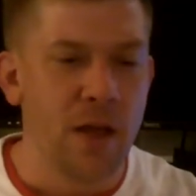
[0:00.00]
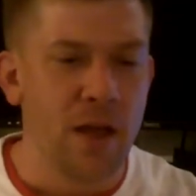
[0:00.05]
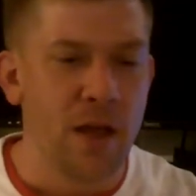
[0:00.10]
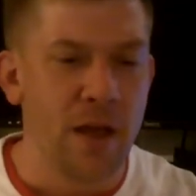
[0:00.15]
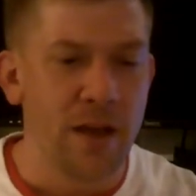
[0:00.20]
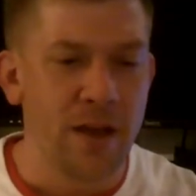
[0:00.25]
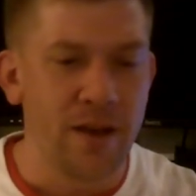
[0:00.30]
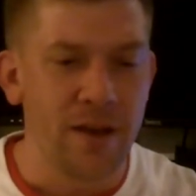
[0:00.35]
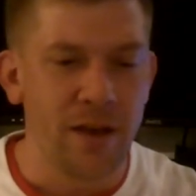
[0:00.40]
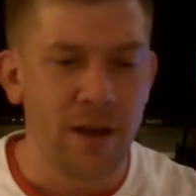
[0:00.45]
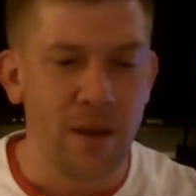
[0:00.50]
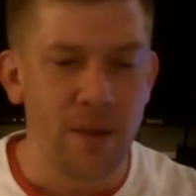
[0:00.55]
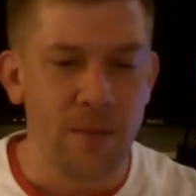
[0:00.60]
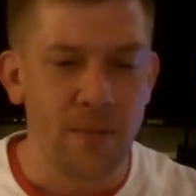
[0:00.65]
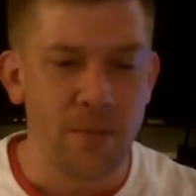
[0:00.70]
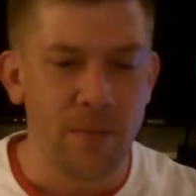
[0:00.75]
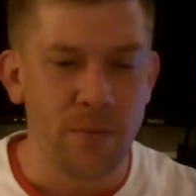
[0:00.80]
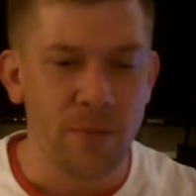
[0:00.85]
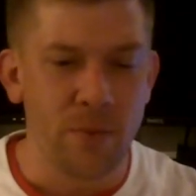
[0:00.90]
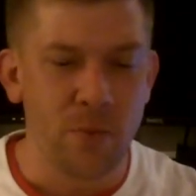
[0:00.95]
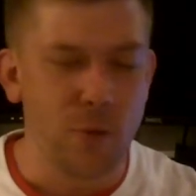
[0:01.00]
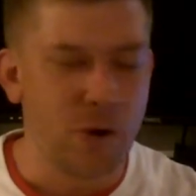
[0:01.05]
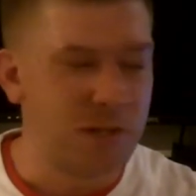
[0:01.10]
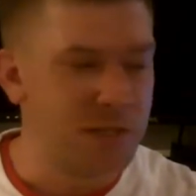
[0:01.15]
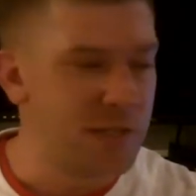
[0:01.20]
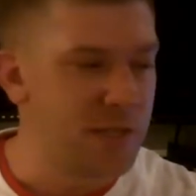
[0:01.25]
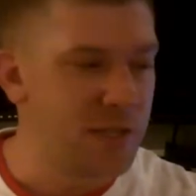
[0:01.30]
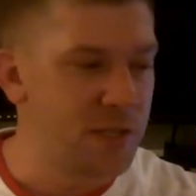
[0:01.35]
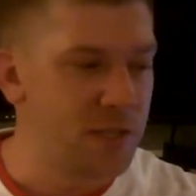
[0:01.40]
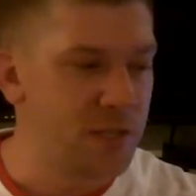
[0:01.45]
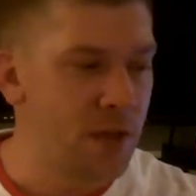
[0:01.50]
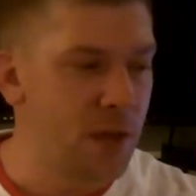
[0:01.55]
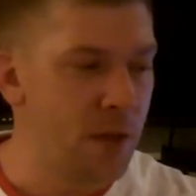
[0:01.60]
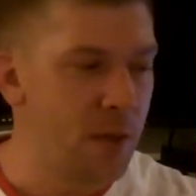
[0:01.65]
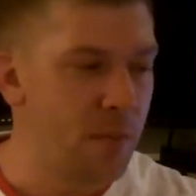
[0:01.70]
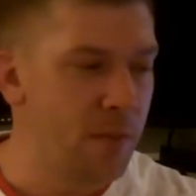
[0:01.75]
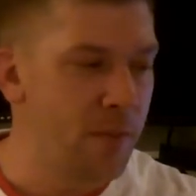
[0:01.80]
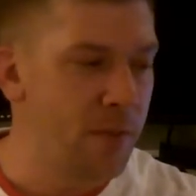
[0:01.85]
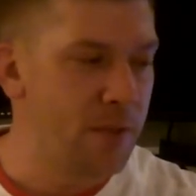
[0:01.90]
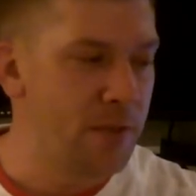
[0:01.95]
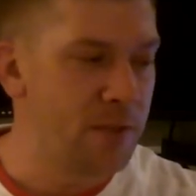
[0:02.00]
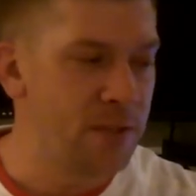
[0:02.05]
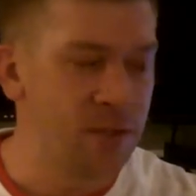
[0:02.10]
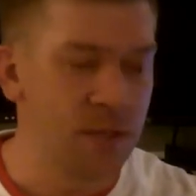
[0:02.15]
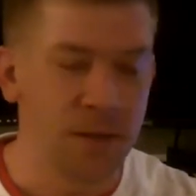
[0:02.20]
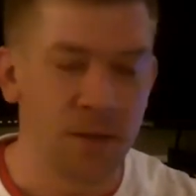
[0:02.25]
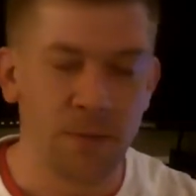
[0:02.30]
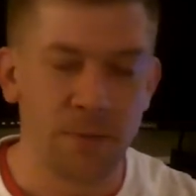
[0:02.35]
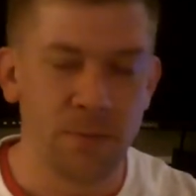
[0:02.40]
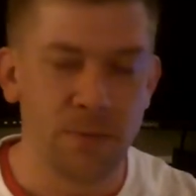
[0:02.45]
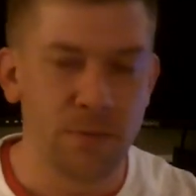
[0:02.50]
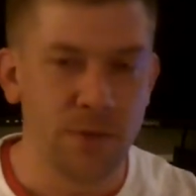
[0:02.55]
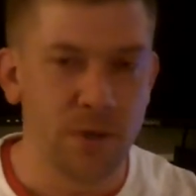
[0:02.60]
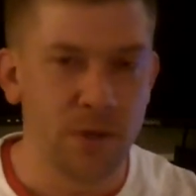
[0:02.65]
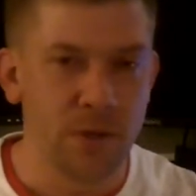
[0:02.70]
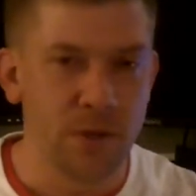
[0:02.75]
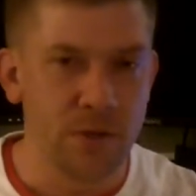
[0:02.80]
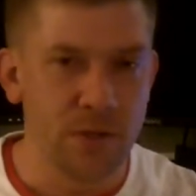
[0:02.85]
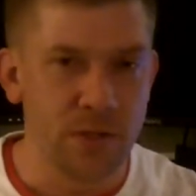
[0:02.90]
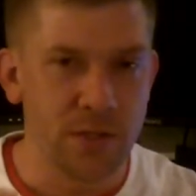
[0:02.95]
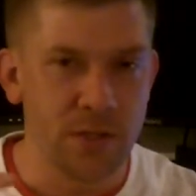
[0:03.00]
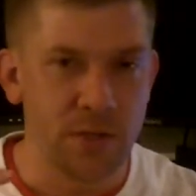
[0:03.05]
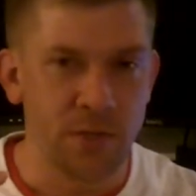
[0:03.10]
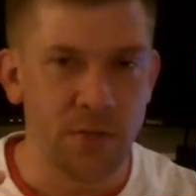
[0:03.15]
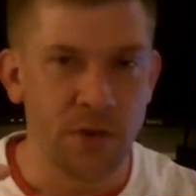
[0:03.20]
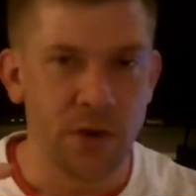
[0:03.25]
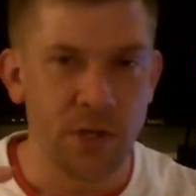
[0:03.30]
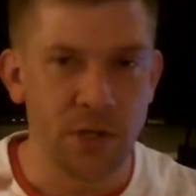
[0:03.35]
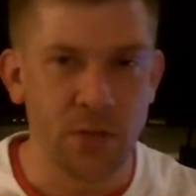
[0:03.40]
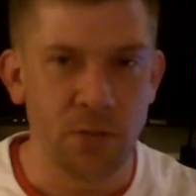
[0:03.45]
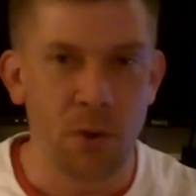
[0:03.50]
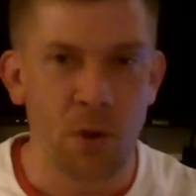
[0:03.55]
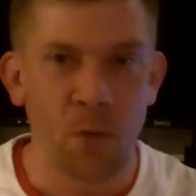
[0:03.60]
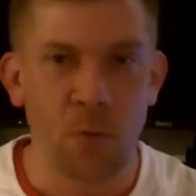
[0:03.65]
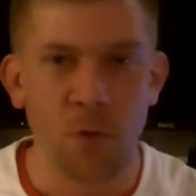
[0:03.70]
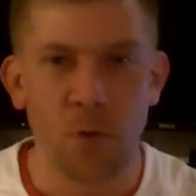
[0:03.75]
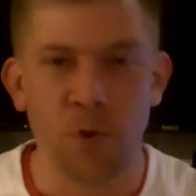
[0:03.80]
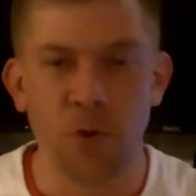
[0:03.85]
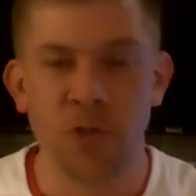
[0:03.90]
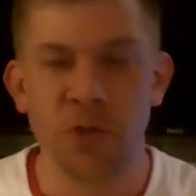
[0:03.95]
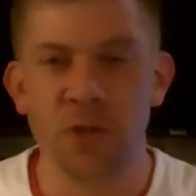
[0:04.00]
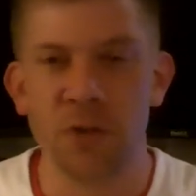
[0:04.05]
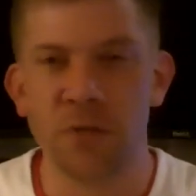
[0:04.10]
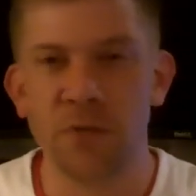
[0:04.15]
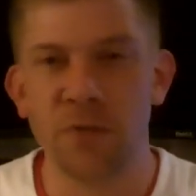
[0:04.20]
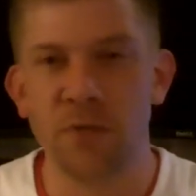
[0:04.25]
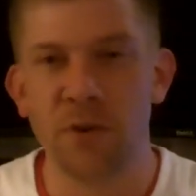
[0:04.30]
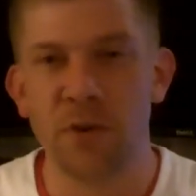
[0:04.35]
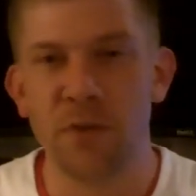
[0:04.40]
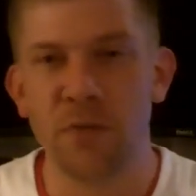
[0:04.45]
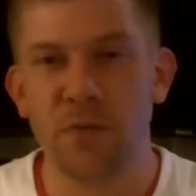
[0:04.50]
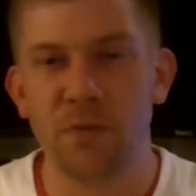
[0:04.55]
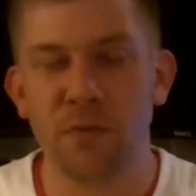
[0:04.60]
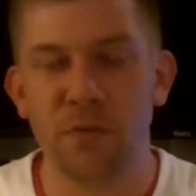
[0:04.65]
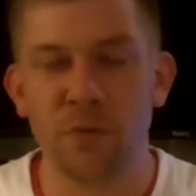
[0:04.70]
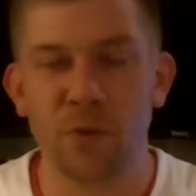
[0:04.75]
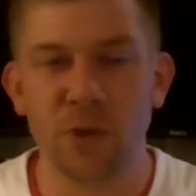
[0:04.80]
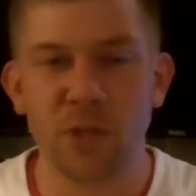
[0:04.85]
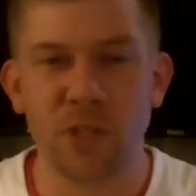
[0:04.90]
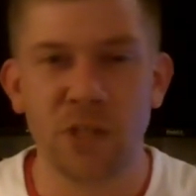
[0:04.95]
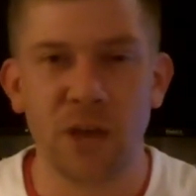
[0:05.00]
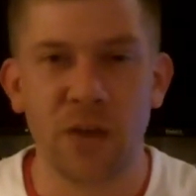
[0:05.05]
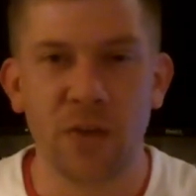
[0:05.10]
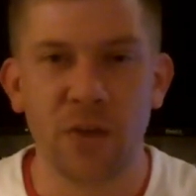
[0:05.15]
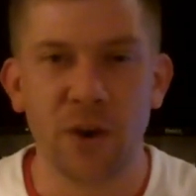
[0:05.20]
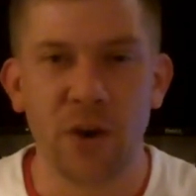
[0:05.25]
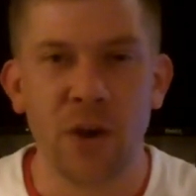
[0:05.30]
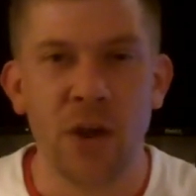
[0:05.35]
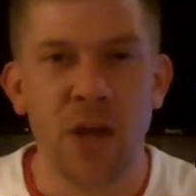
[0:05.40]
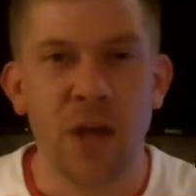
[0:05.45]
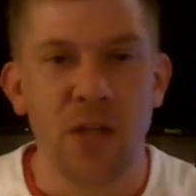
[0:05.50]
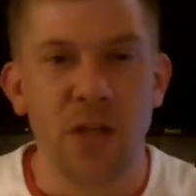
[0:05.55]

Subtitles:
and when I say some, that's it's a very small portion of what's out there.